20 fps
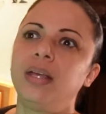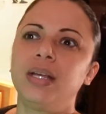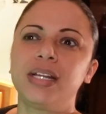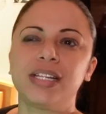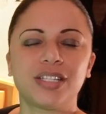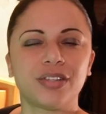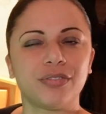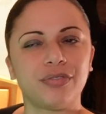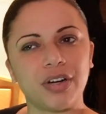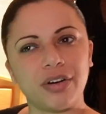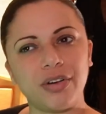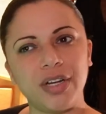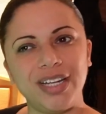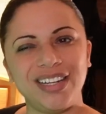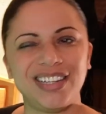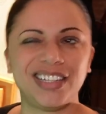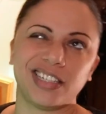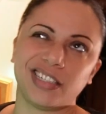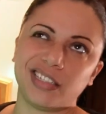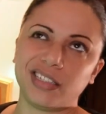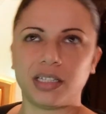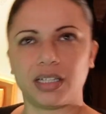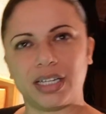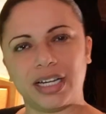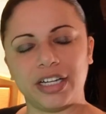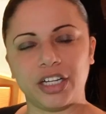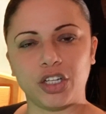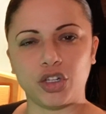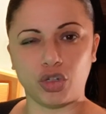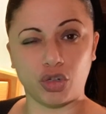it's a very
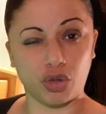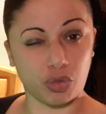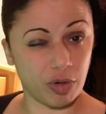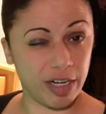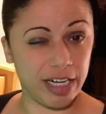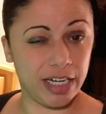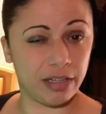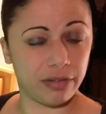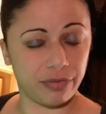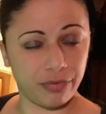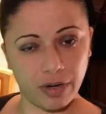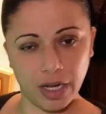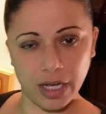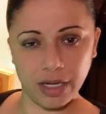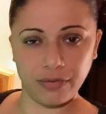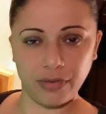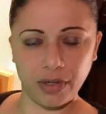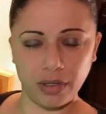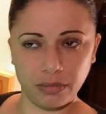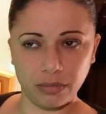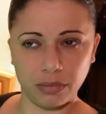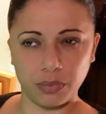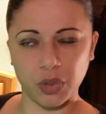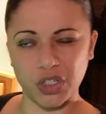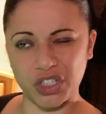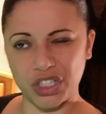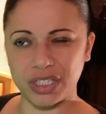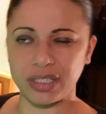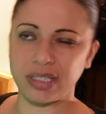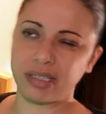kind of green flavour,
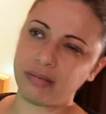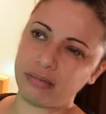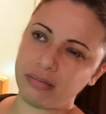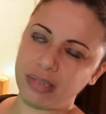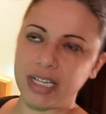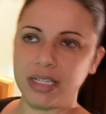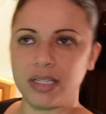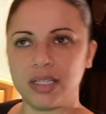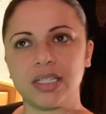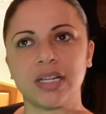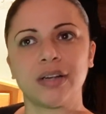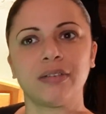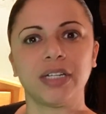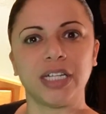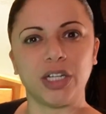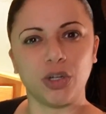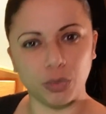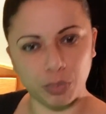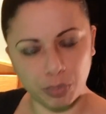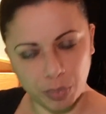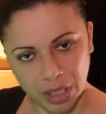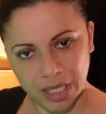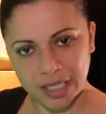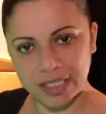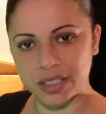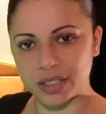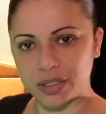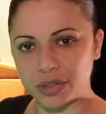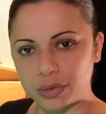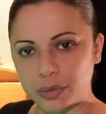which isn't necessarily
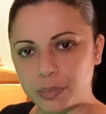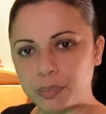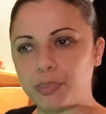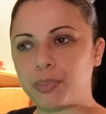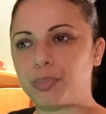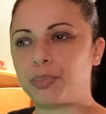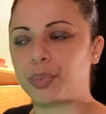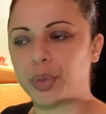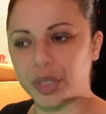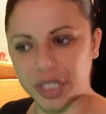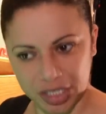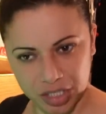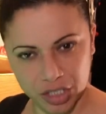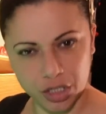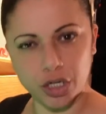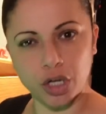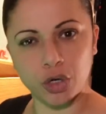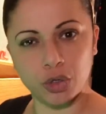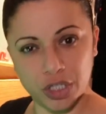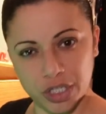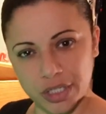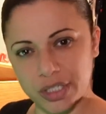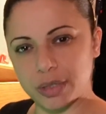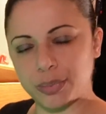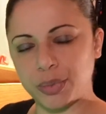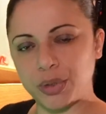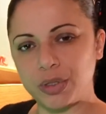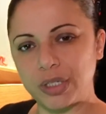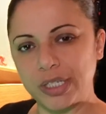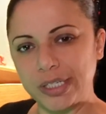unpleasant, but it's
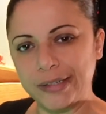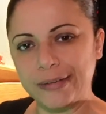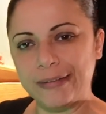noticeable,